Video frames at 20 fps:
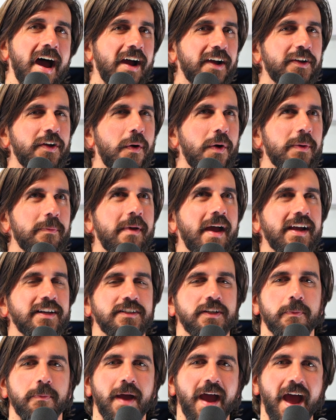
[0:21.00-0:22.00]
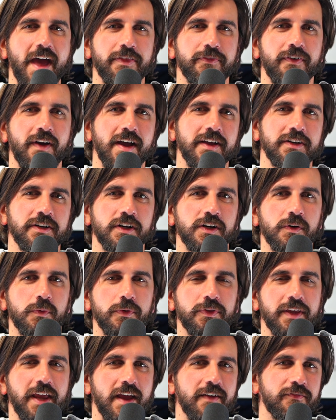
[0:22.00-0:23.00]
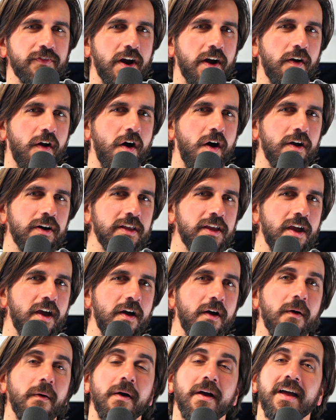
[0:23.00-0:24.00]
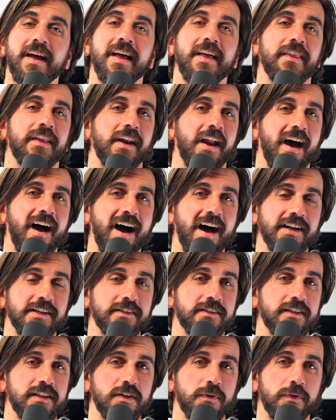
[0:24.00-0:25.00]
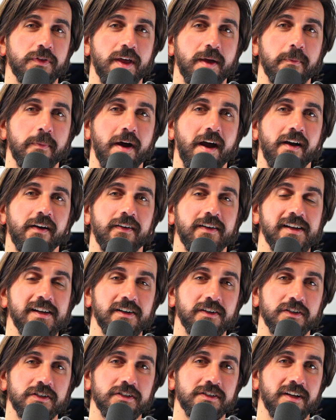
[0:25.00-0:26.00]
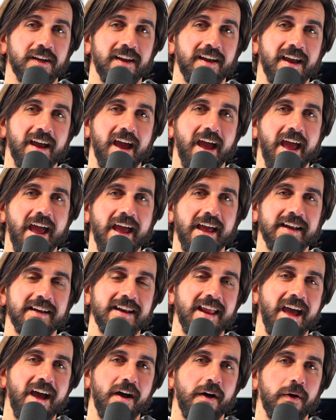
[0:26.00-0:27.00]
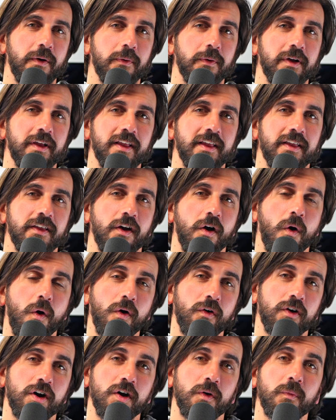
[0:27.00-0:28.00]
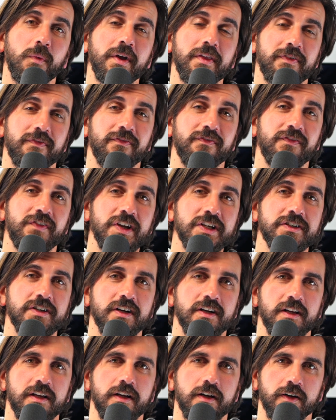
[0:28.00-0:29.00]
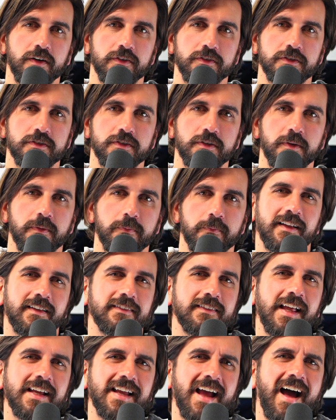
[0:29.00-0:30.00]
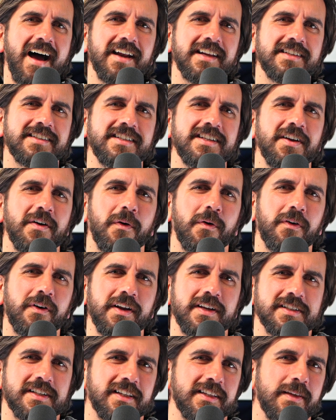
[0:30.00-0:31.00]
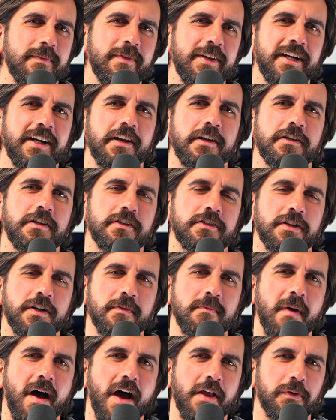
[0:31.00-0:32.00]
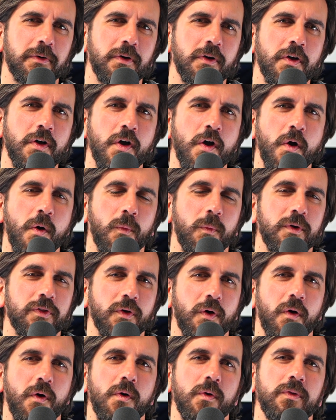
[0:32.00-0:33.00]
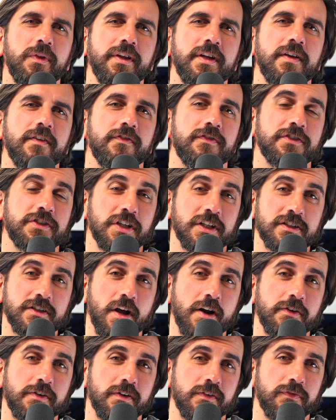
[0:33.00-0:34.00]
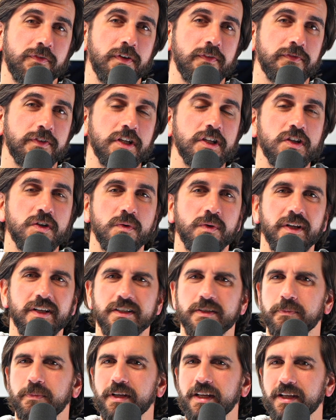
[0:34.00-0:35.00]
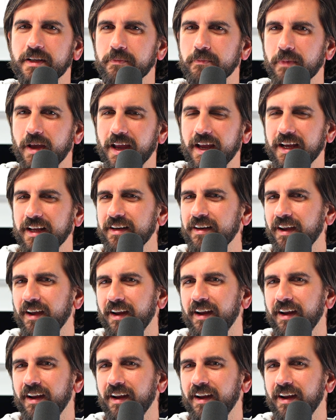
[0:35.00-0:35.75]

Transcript: going back to Pathfinder with Campfire Audio, then Odyssey with Empire Ears, and now Aura with Vision Ears. Like Odyssey, Aura is a limited edition model with only 650 units being made.